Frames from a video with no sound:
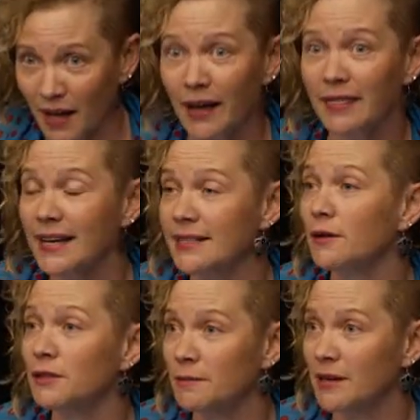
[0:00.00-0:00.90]
I think has
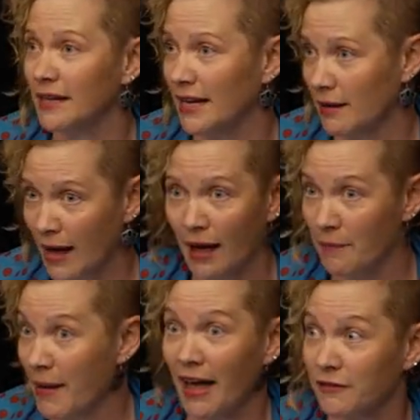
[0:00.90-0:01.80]
ultimately
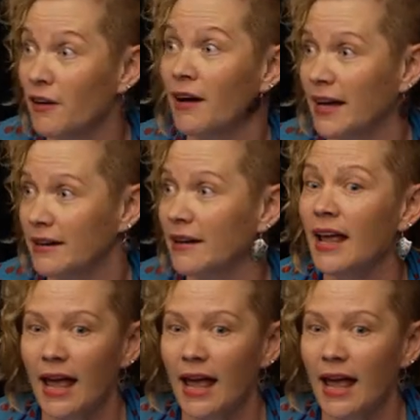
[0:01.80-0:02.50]
backfired